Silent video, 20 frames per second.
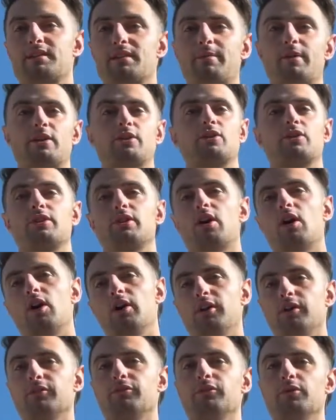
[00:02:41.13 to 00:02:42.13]
They make sure that
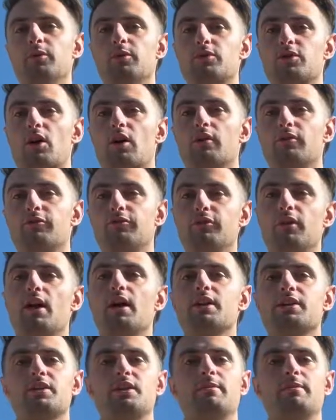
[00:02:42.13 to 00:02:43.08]
all your fluids are flush.